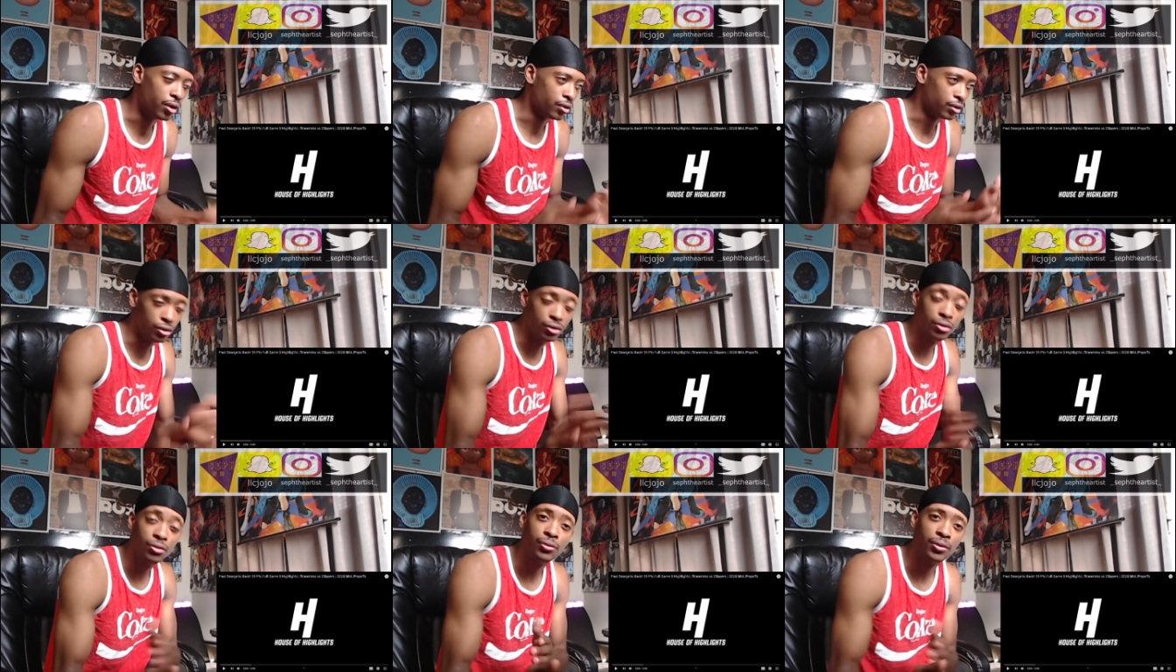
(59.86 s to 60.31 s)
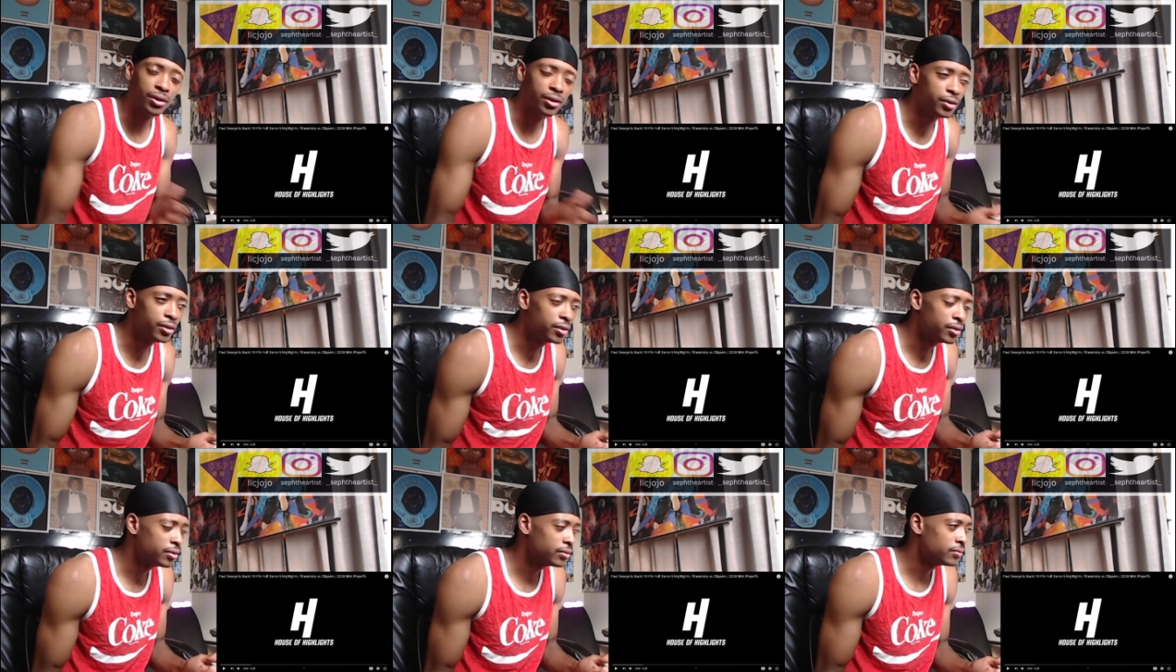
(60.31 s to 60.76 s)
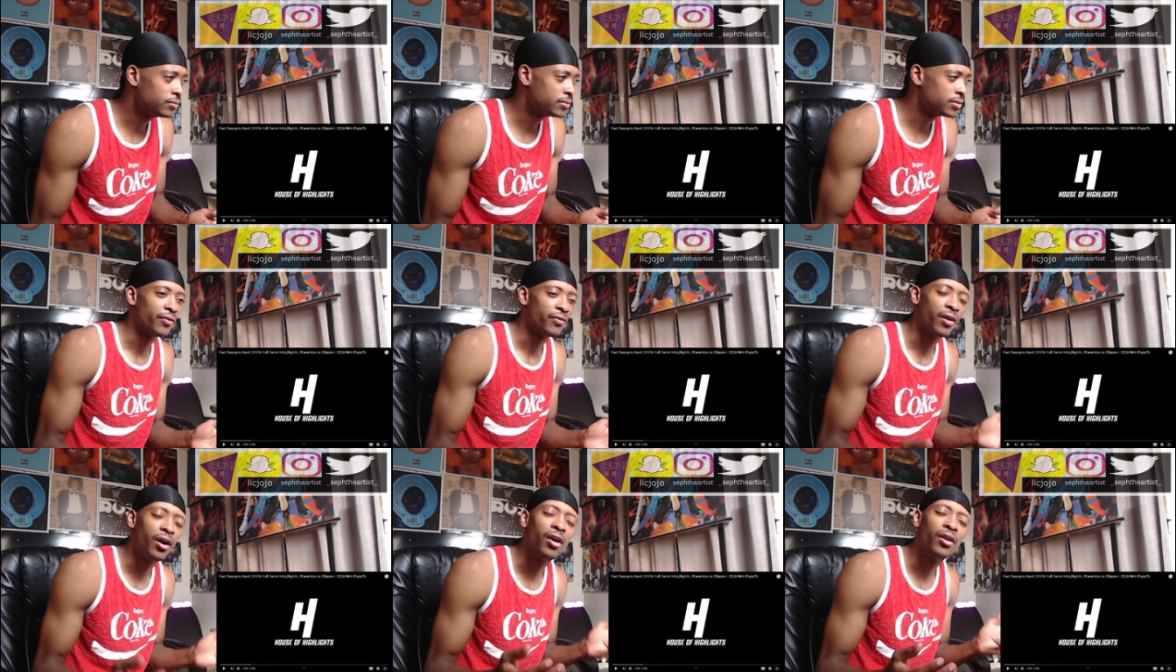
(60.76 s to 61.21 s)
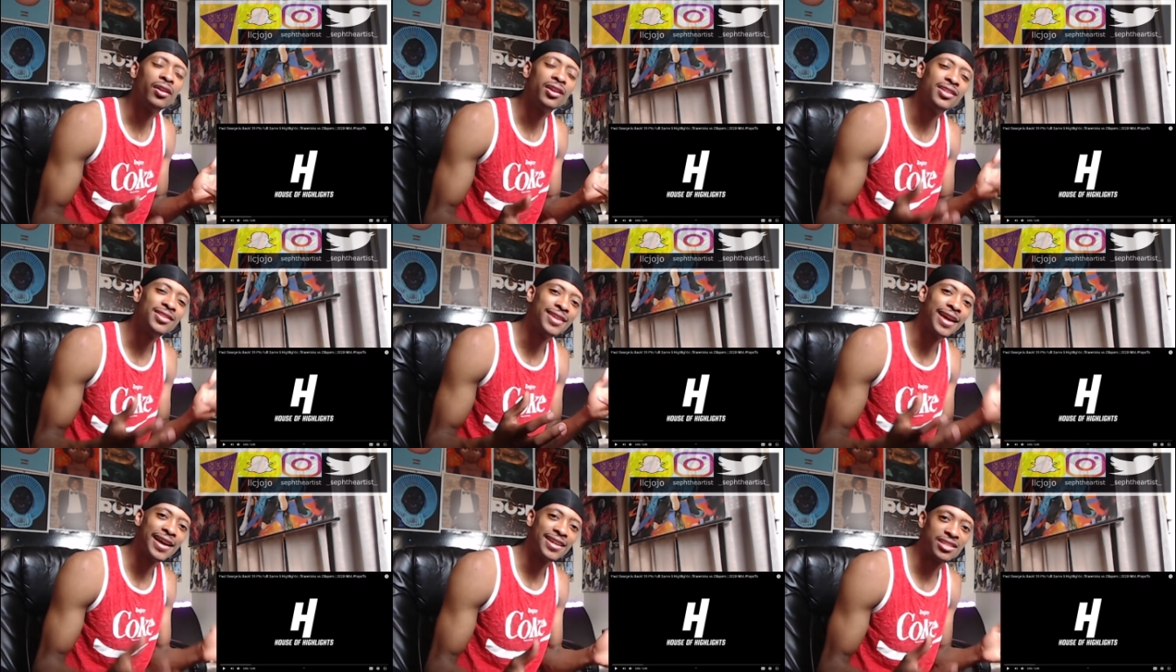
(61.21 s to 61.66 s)
Lou Williams, all these
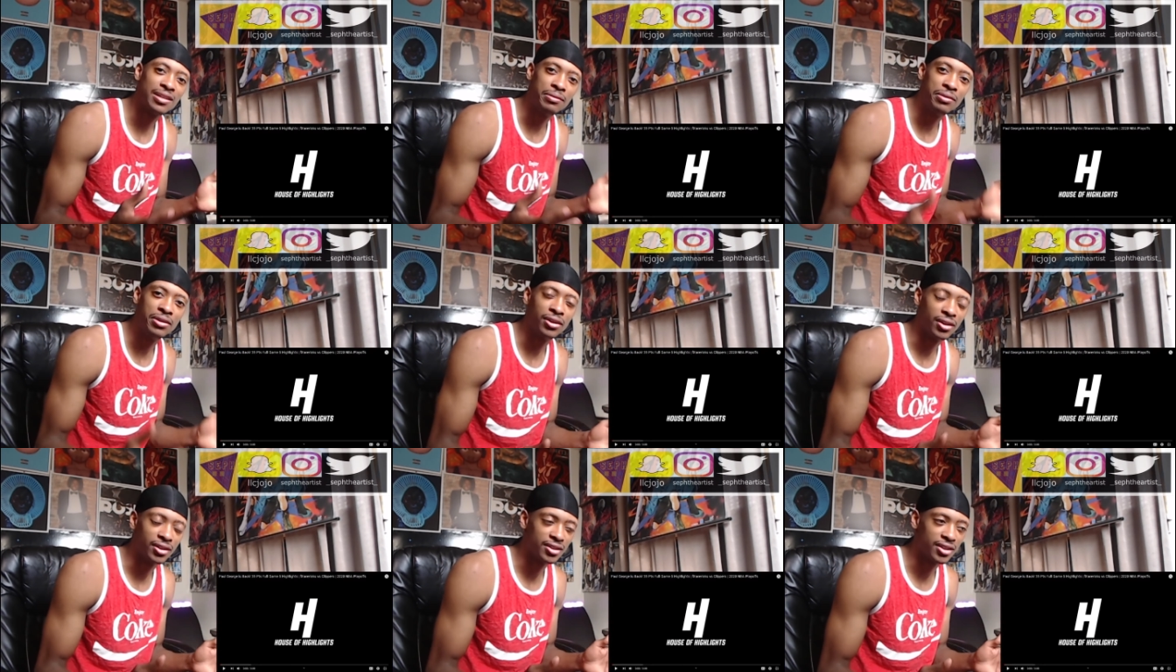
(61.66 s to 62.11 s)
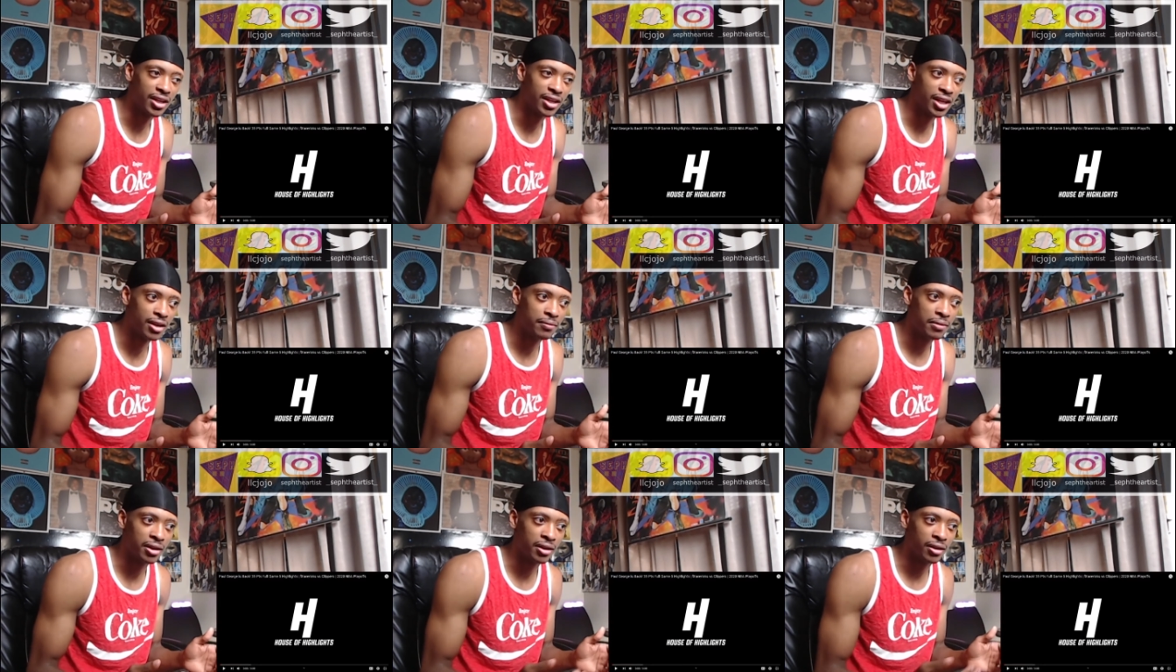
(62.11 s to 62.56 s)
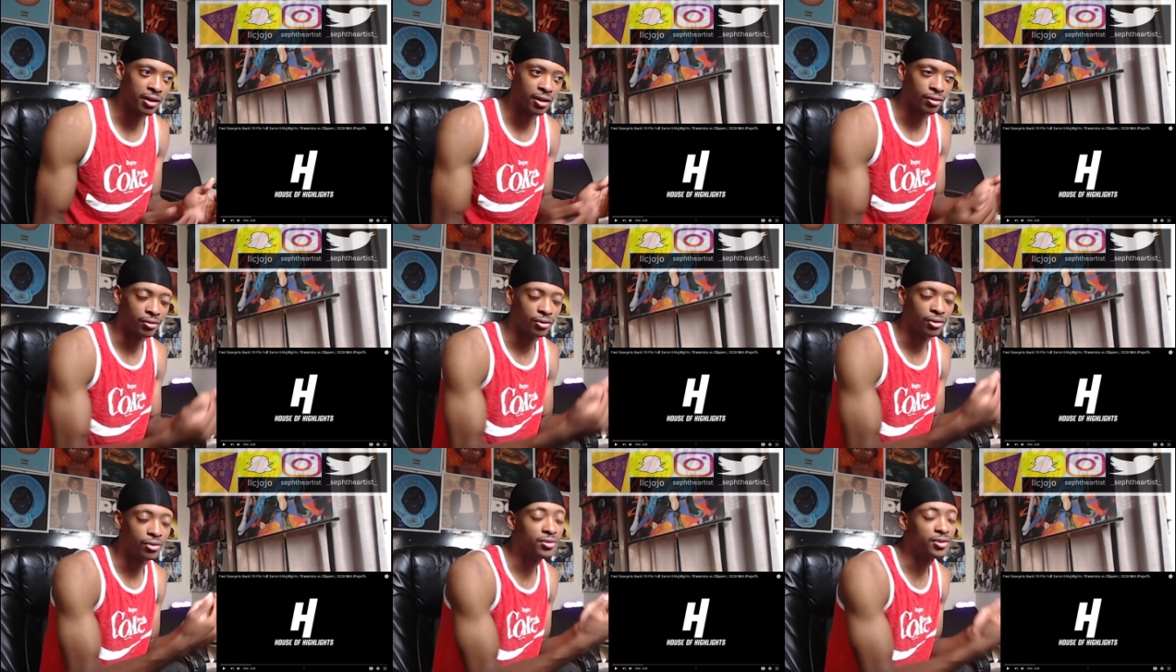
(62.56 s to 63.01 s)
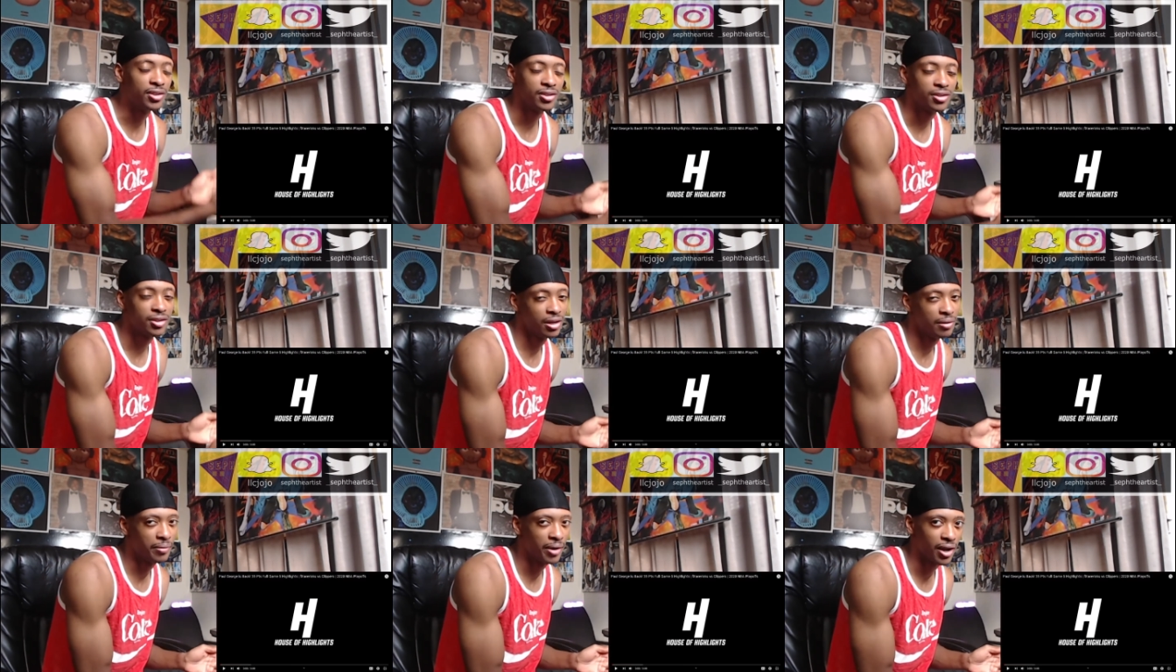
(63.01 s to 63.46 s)
guys would be on the team and they're losing to
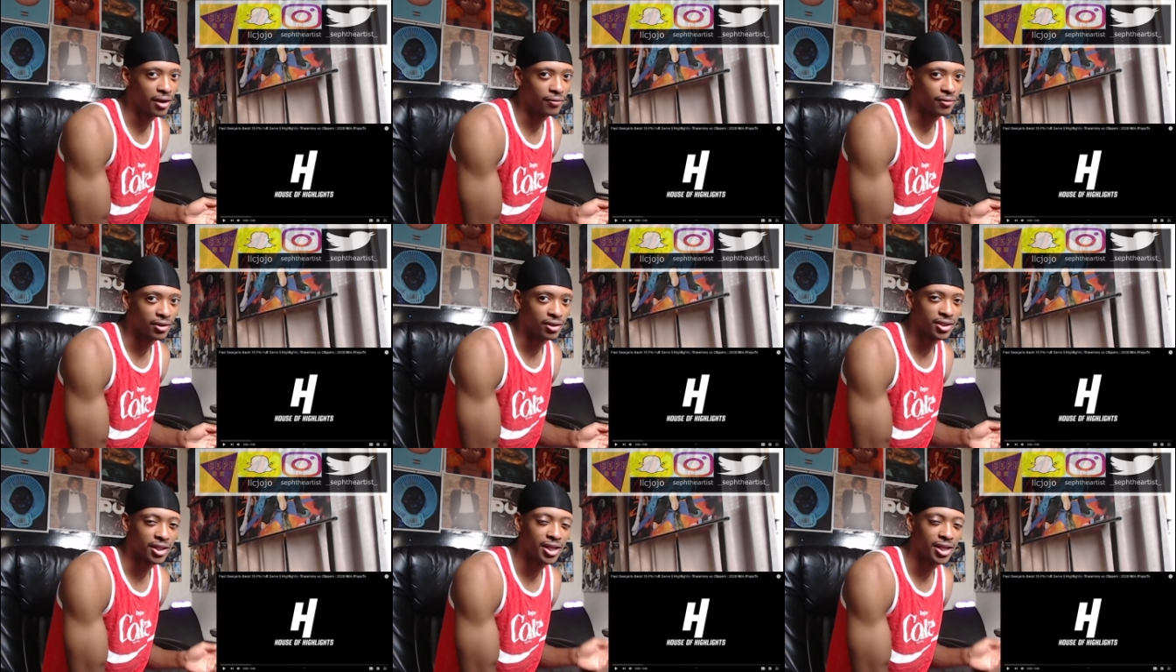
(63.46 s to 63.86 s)
the Mavericks.